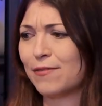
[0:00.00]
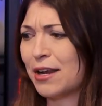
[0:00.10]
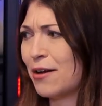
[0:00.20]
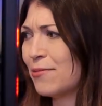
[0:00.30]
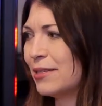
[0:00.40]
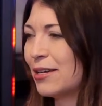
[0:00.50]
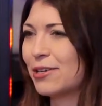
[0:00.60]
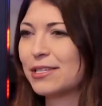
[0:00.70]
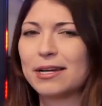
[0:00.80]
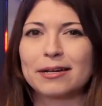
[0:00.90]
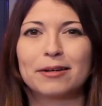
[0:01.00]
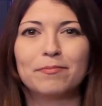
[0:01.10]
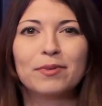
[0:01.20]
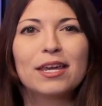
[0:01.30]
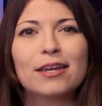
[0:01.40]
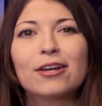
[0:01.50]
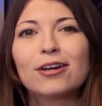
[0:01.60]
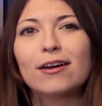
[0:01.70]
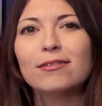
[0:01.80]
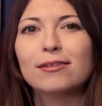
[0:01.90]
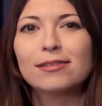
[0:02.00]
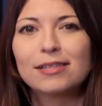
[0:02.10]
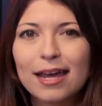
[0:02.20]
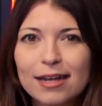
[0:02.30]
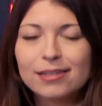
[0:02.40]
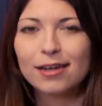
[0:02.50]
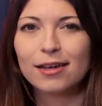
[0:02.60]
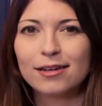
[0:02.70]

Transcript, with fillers: find out when Darren's not going to be here on the set